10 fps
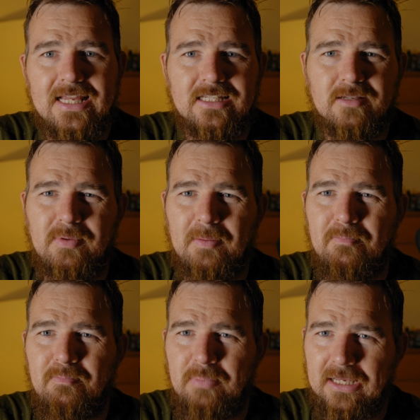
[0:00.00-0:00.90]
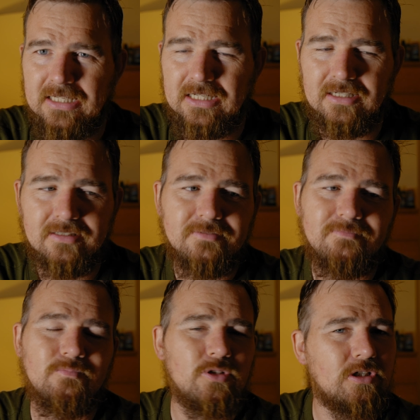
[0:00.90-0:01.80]
It's a bit bigger,
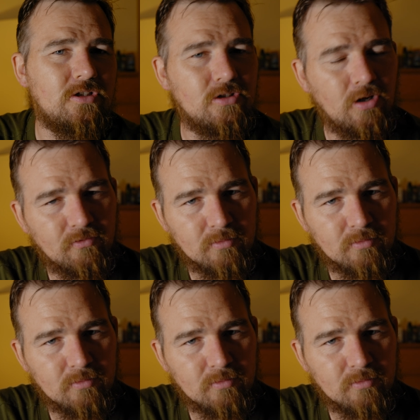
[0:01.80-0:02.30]
which I know